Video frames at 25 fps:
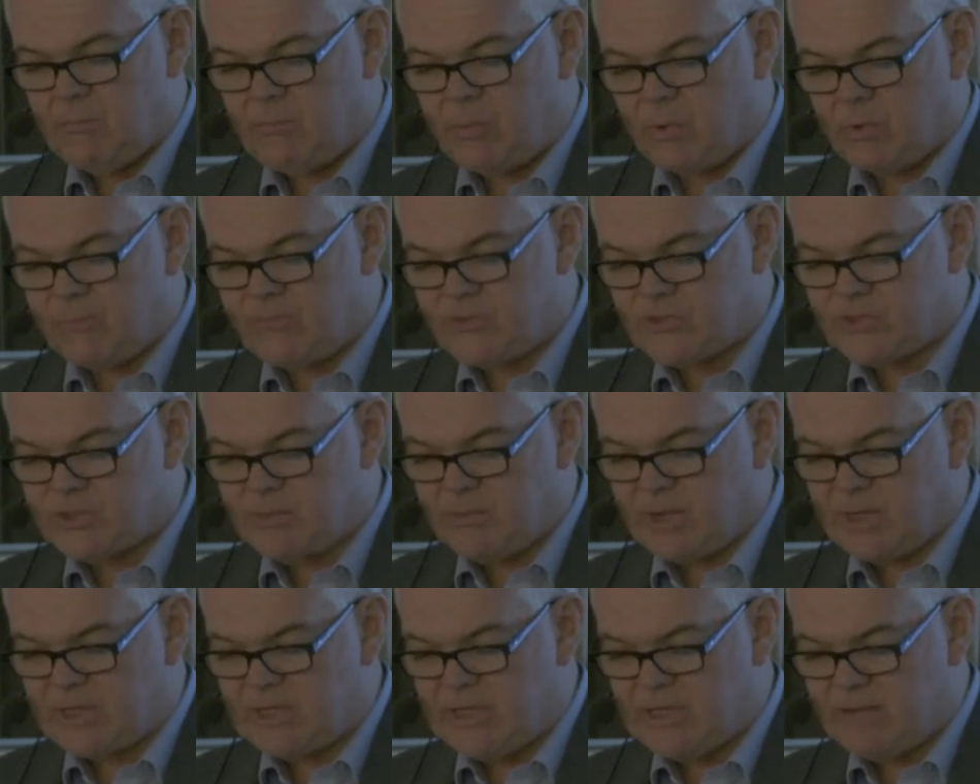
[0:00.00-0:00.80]

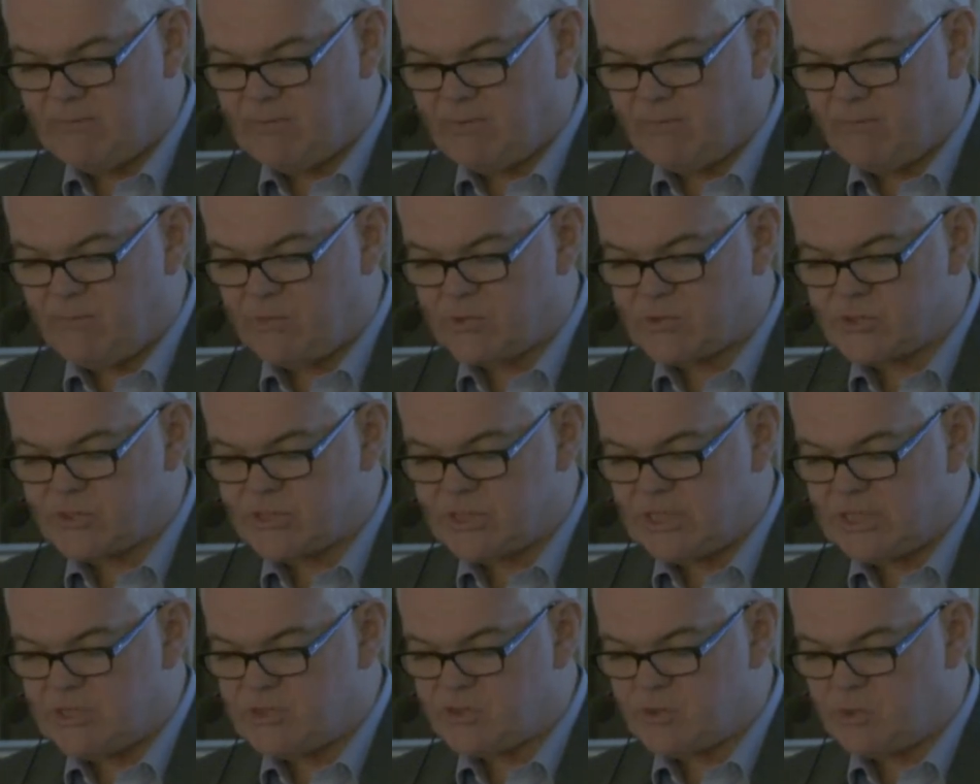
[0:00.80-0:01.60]
Professor Mckeever
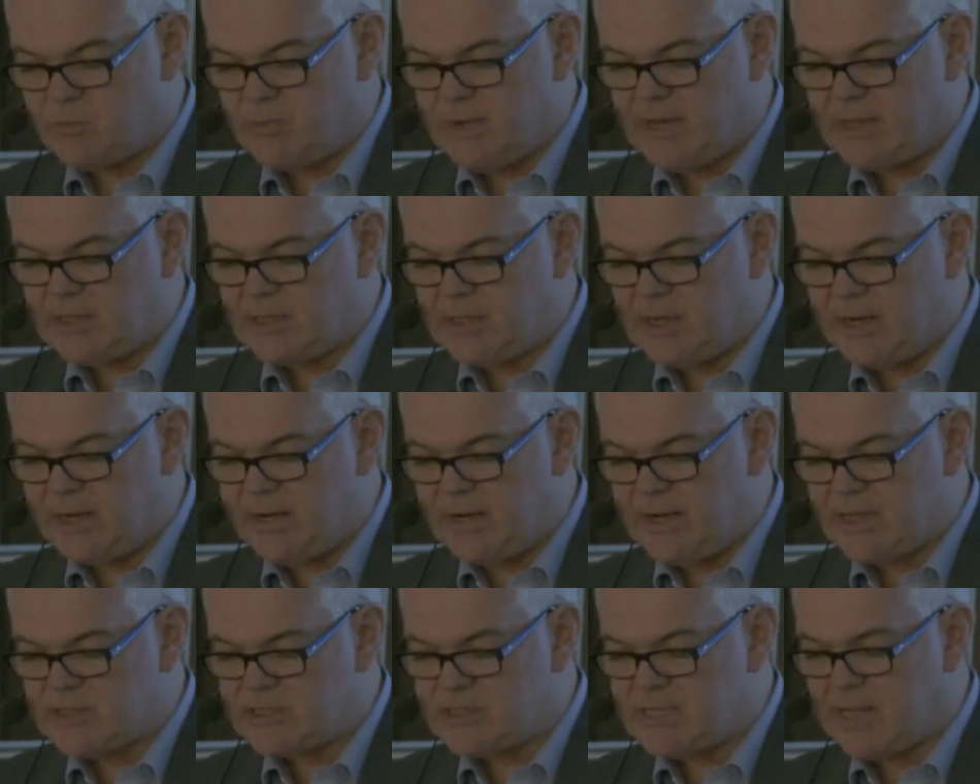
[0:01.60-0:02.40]
was instrumental
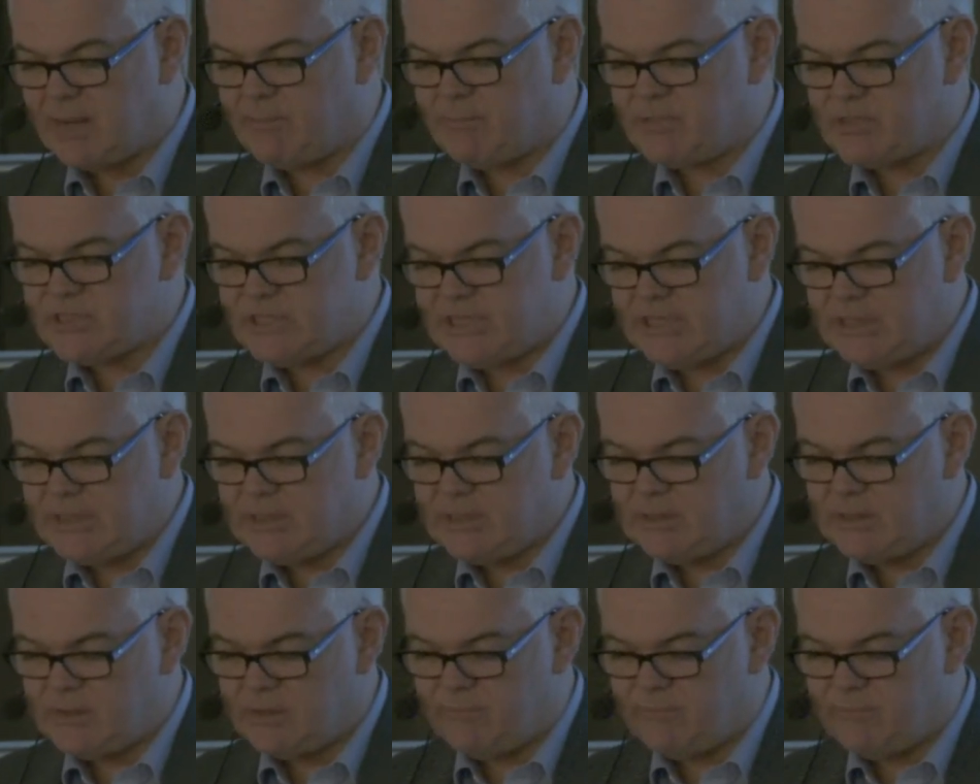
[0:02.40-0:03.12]
in establishing